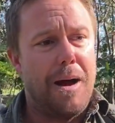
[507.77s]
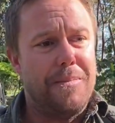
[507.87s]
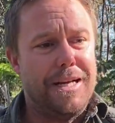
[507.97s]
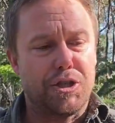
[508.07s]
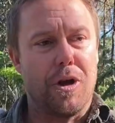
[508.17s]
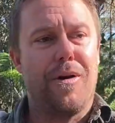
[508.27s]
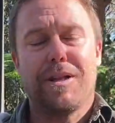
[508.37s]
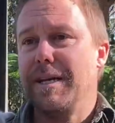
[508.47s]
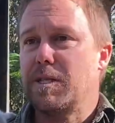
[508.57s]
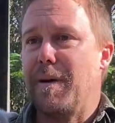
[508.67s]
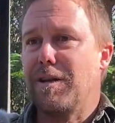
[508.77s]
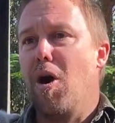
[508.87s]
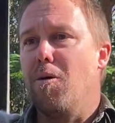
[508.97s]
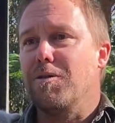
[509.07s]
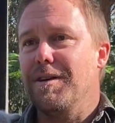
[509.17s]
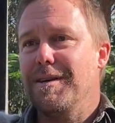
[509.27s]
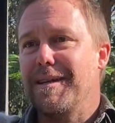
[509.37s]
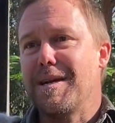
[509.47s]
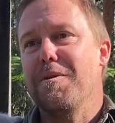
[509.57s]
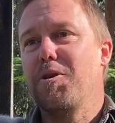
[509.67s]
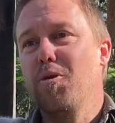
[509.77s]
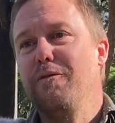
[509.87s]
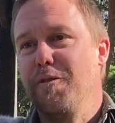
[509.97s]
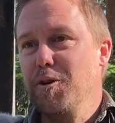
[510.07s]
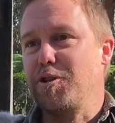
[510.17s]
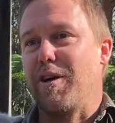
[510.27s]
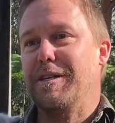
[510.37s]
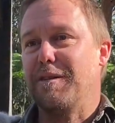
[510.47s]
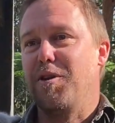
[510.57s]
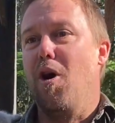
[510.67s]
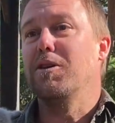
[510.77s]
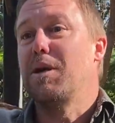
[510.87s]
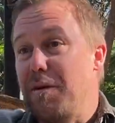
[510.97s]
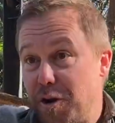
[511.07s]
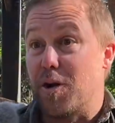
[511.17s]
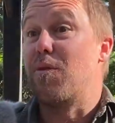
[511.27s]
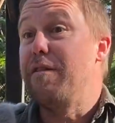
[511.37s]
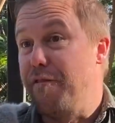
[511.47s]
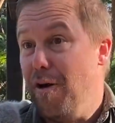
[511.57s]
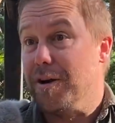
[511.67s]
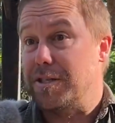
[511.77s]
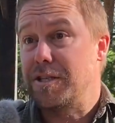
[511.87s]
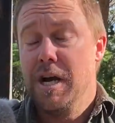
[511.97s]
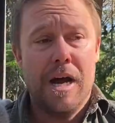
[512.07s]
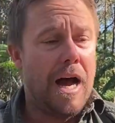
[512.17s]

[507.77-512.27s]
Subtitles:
Historically, it's been logged, and some of the good food trees have gone, so we've got to reforest.